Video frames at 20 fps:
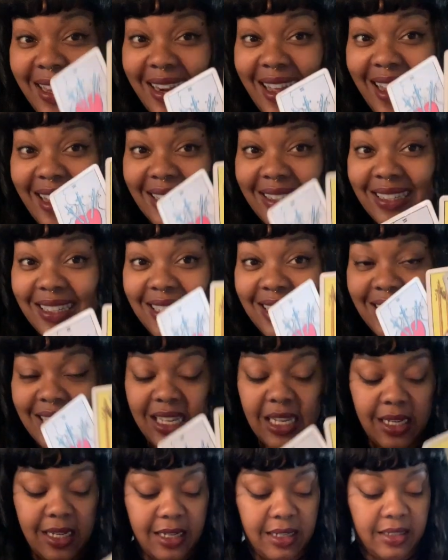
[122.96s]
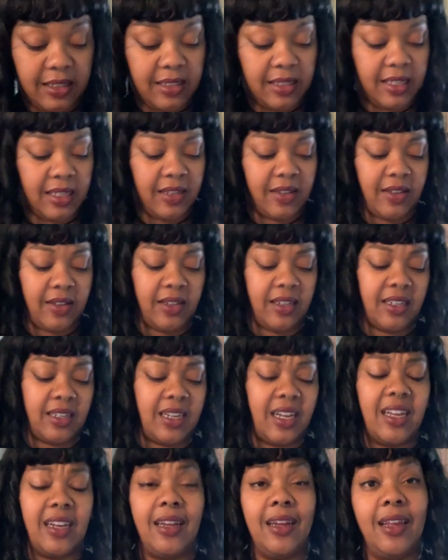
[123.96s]
as it is.
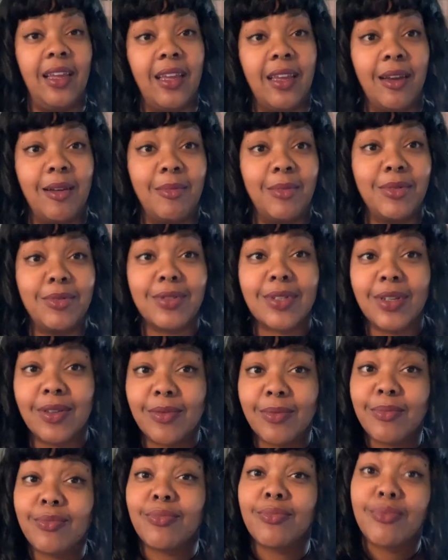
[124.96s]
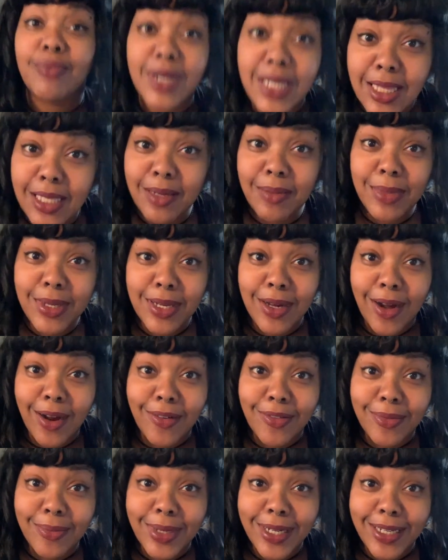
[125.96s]
God damn, it was gonna really be
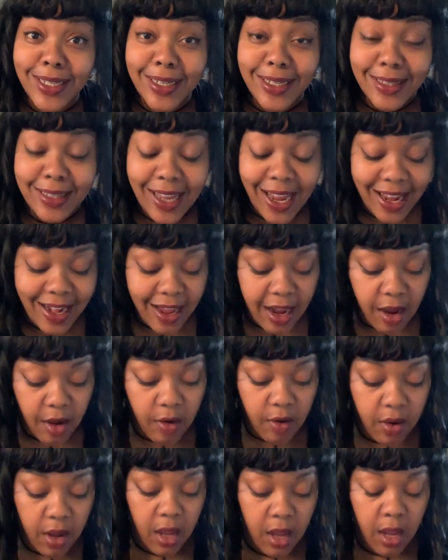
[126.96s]
hard for me to get that out.